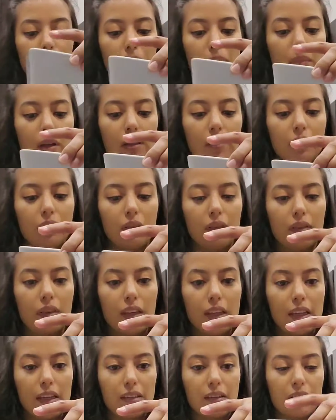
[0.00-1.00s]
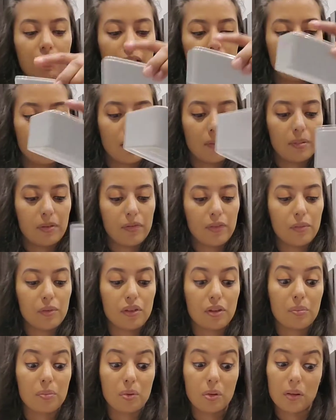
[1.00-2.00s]
my little things on top of it,
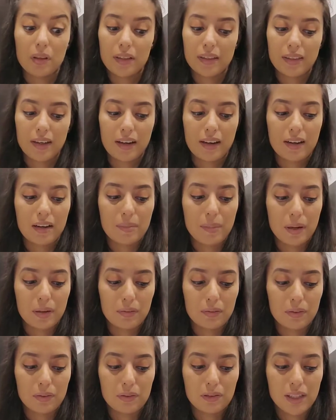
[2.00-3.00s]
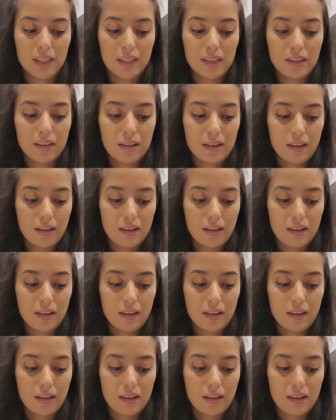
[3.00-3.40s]
which I'm really excited about doing.